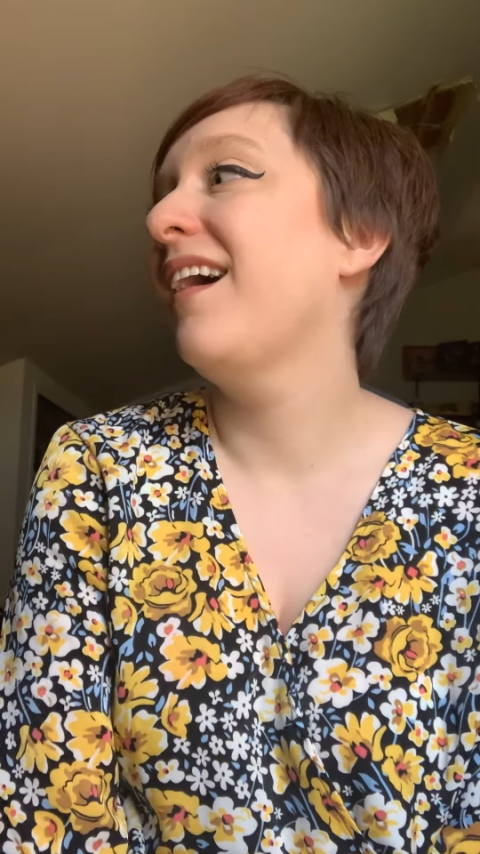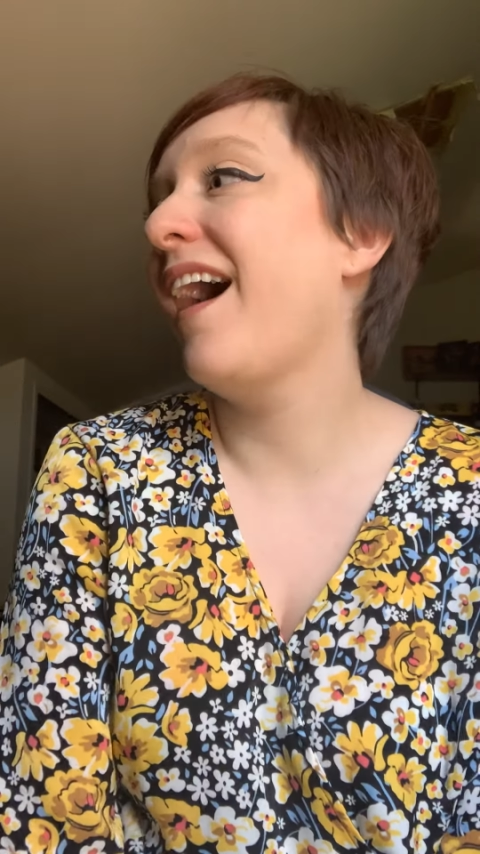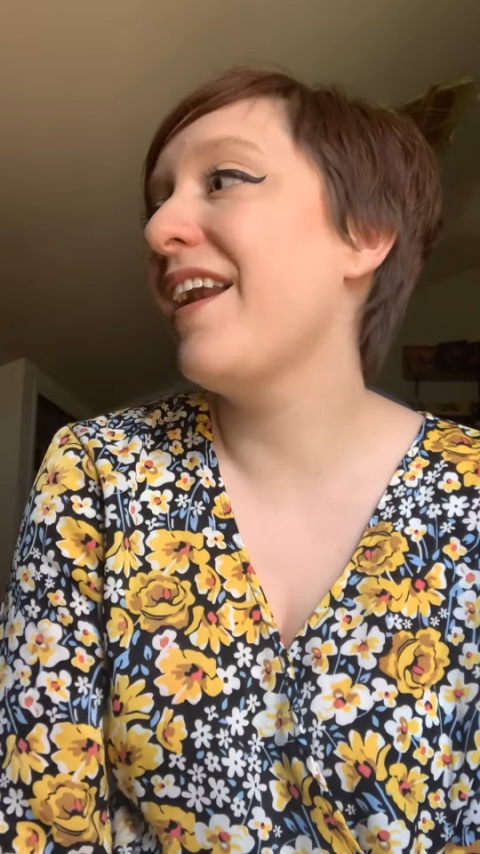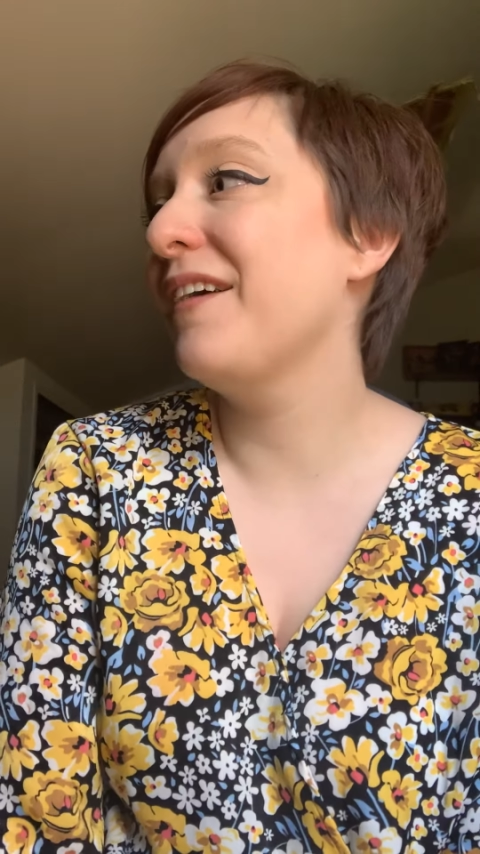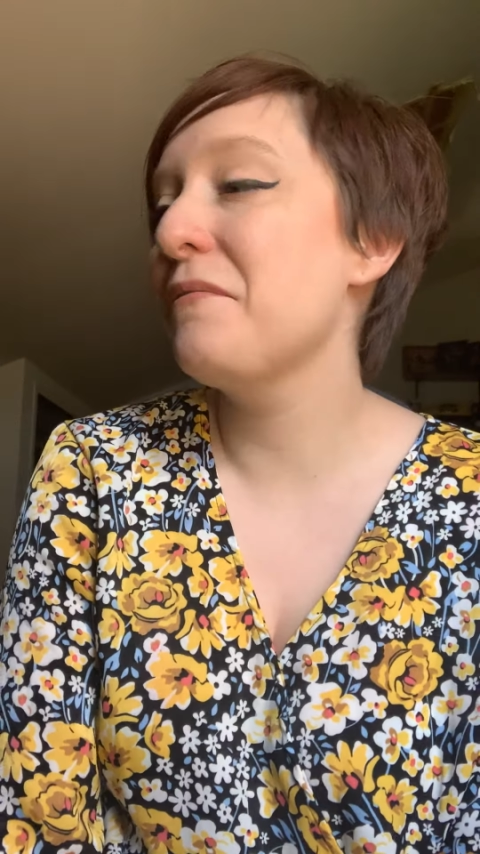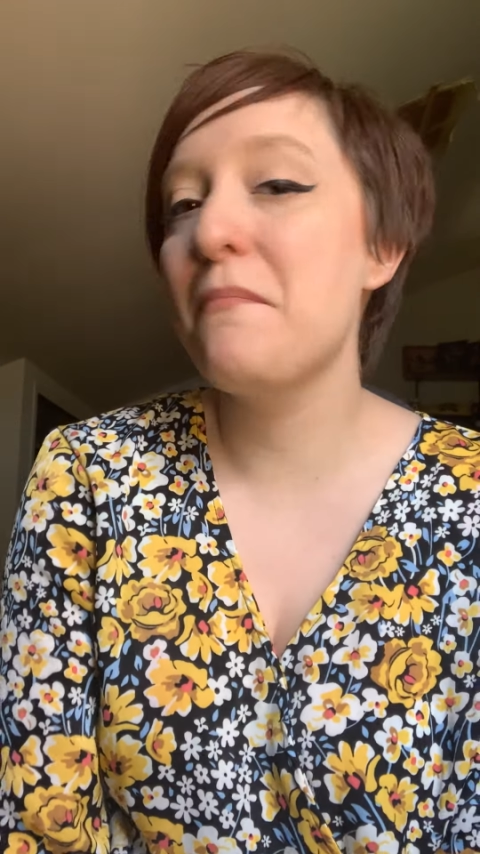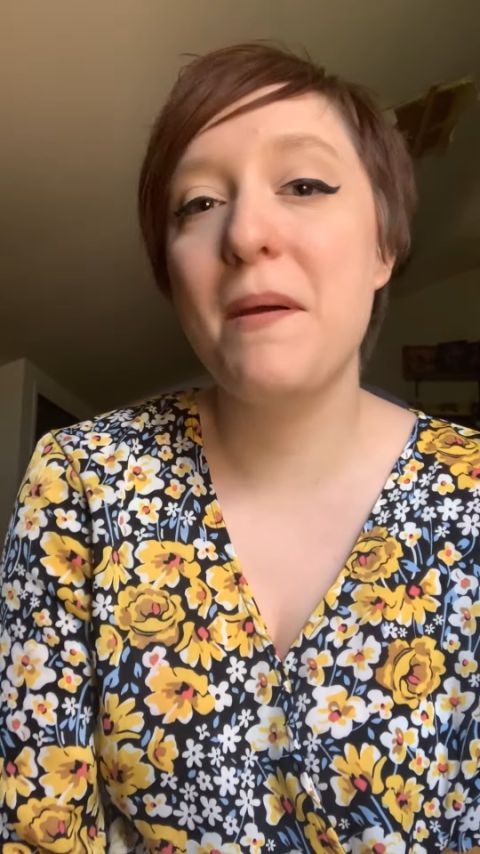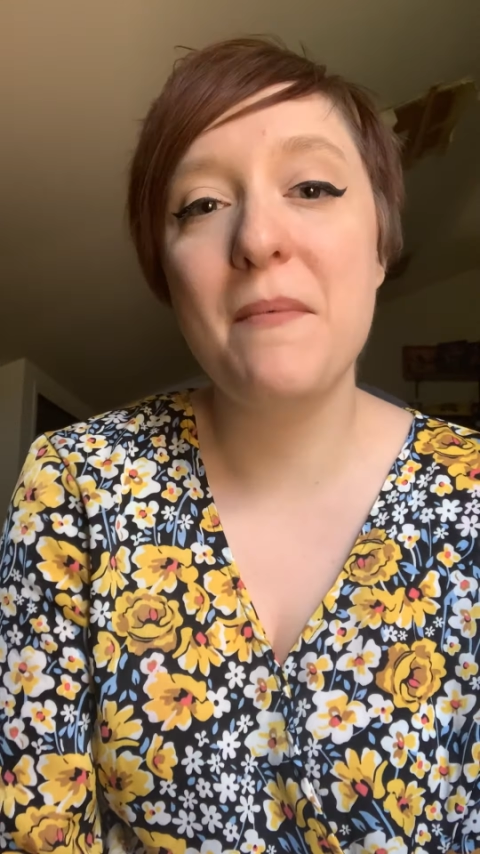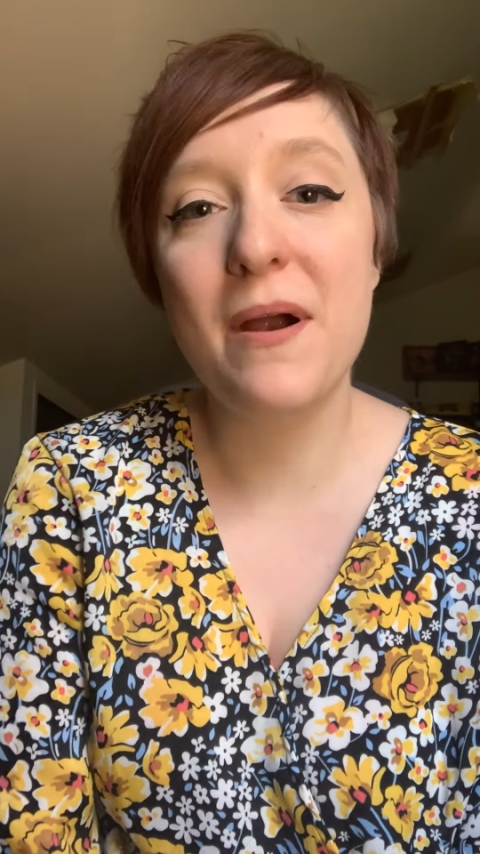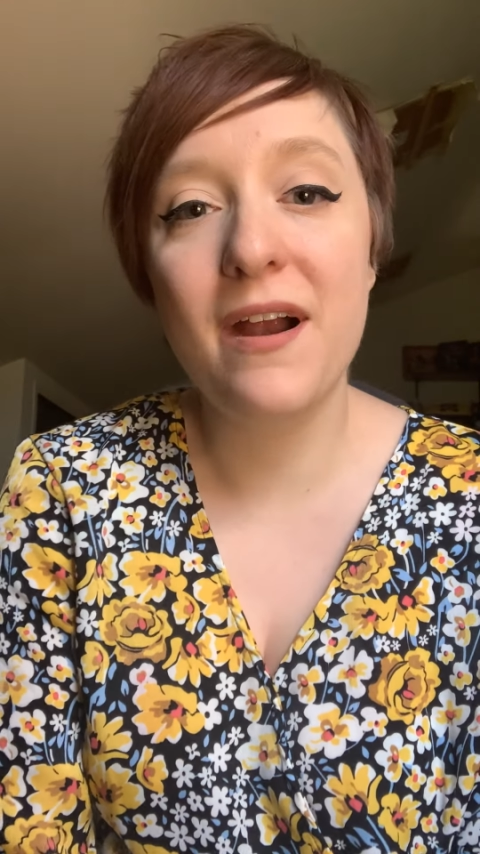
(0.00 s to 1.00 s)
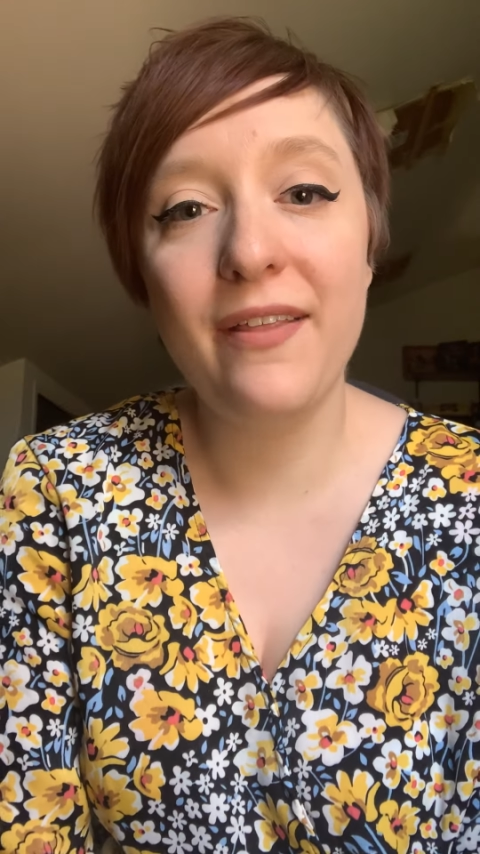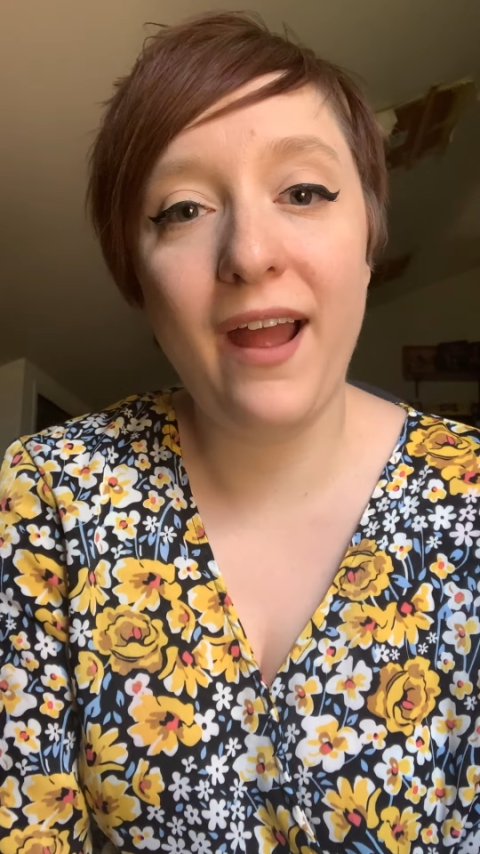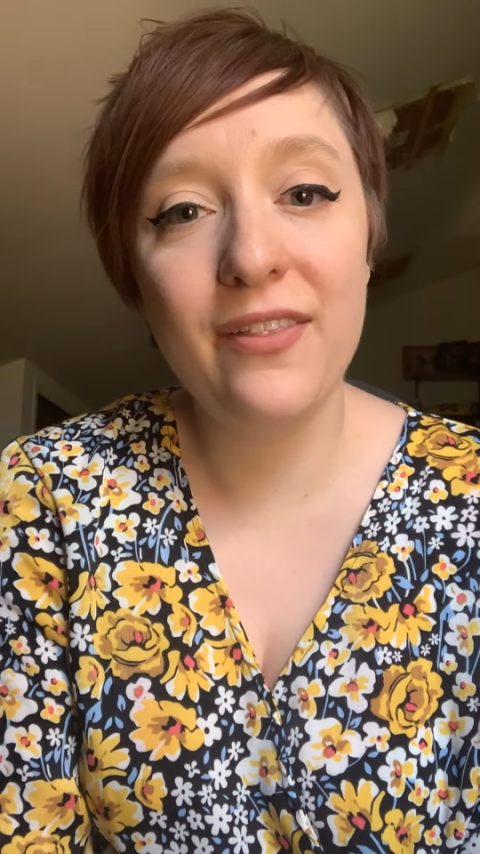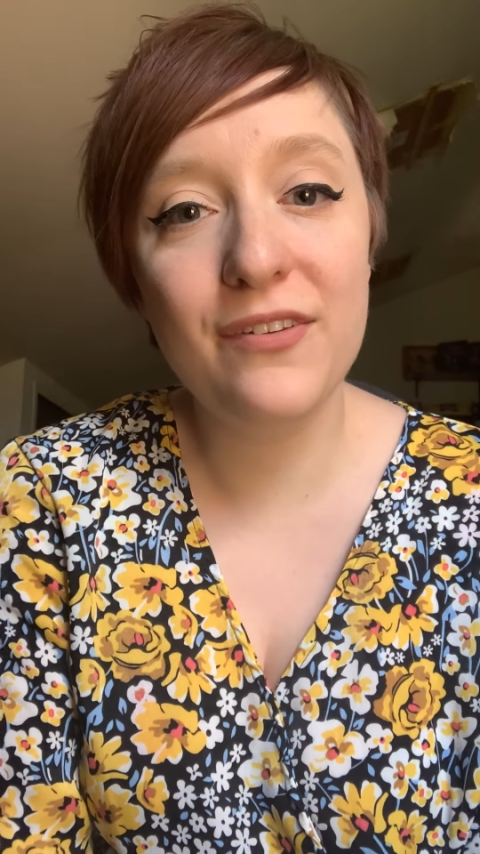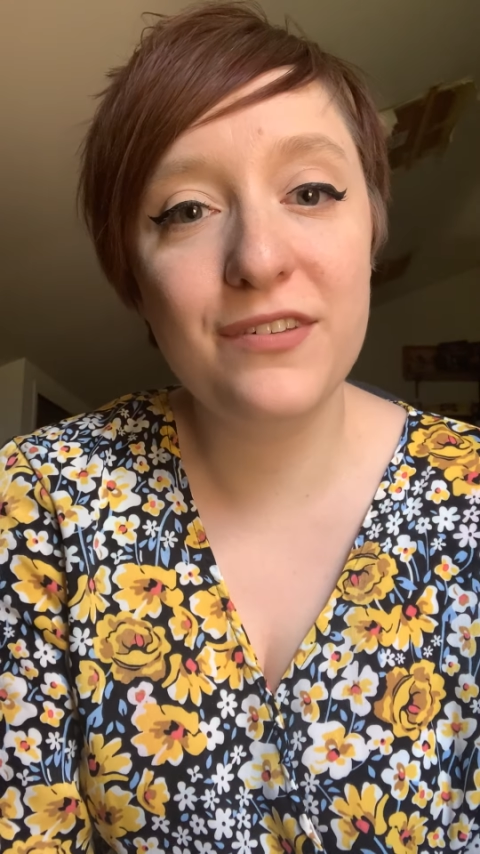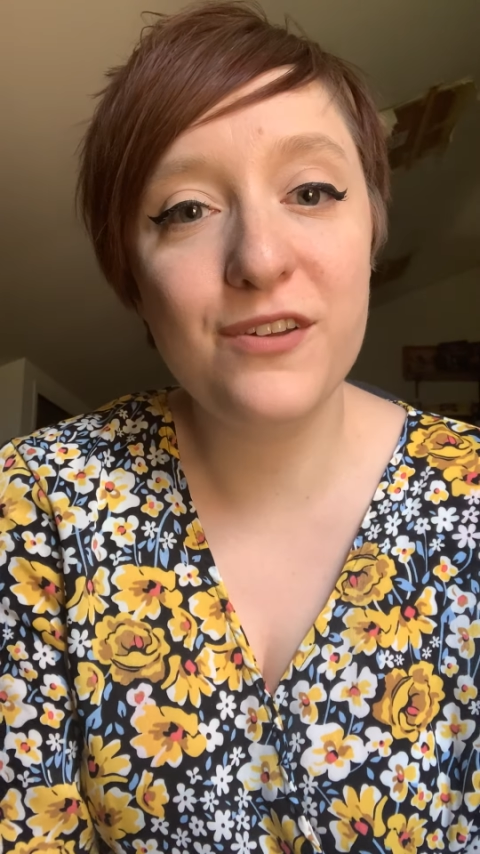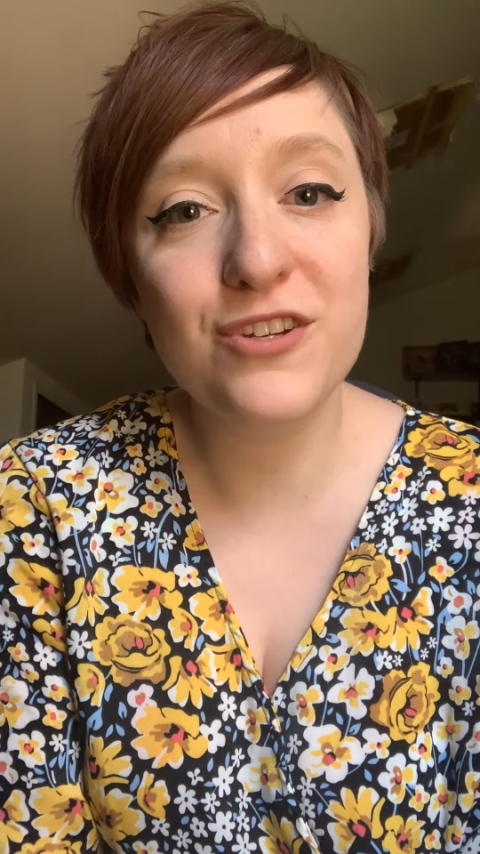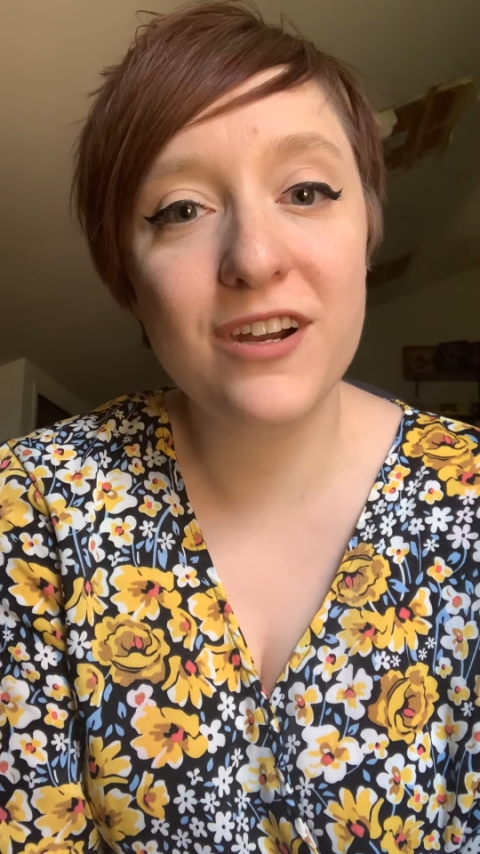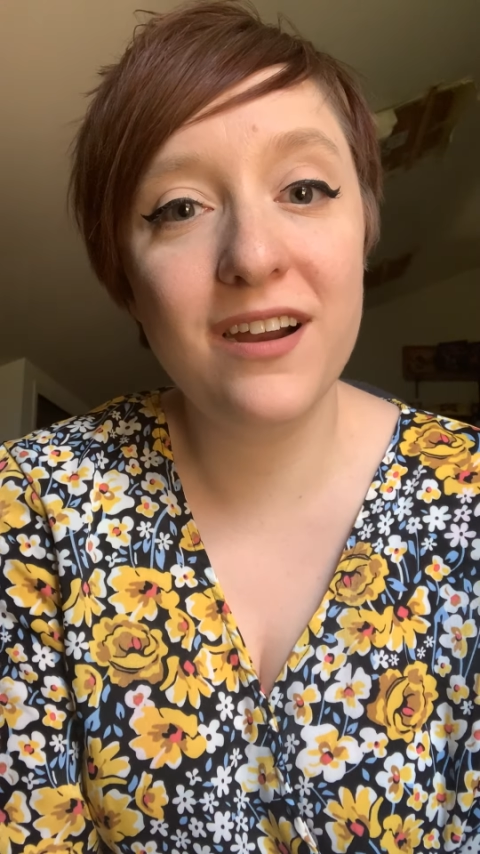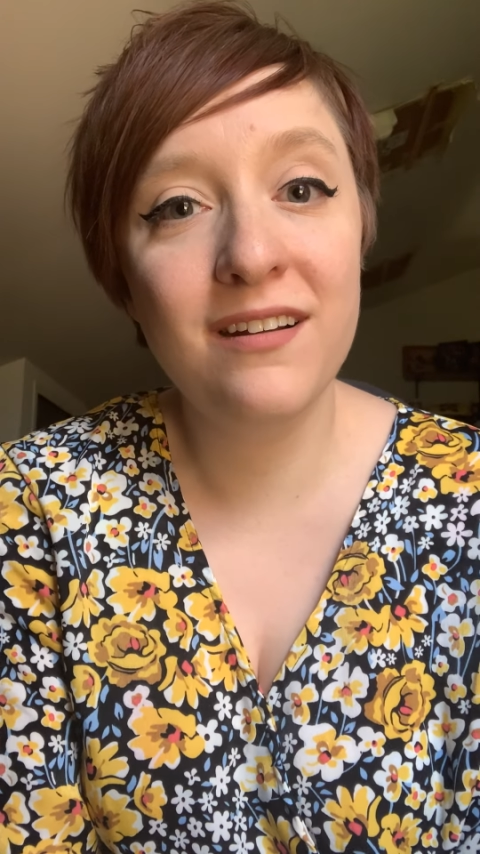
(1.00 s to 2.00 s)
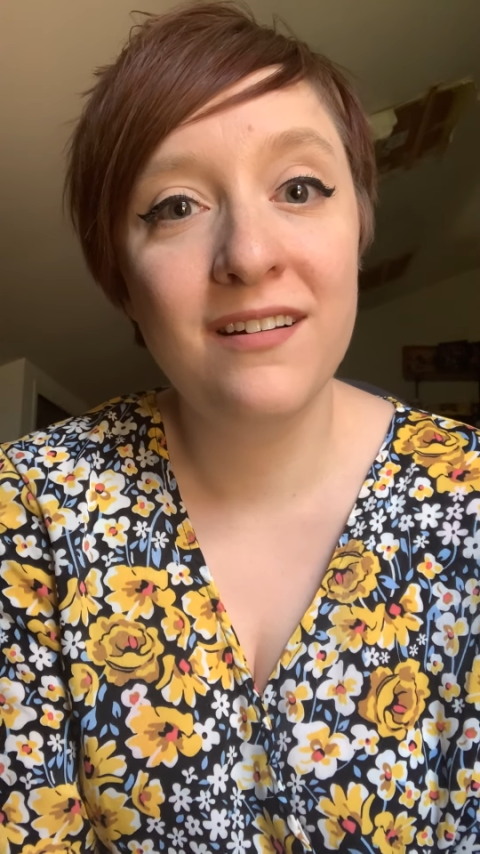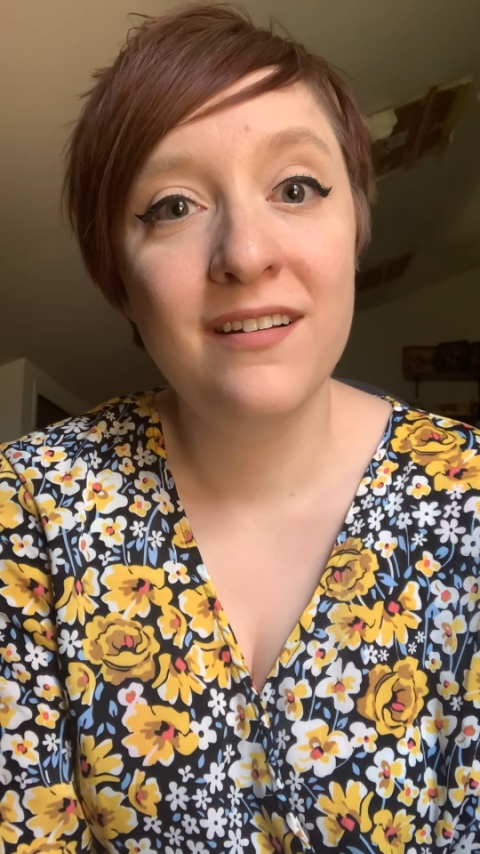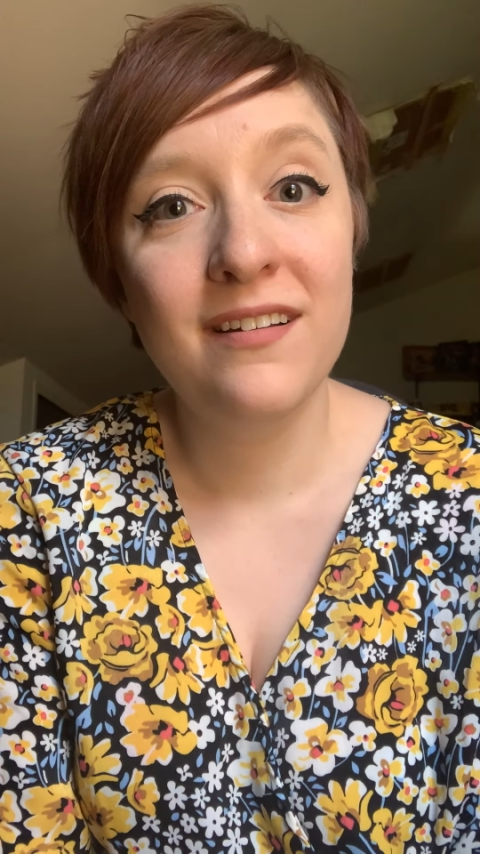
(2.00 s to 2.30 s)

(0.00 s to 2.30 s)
And I remember that the future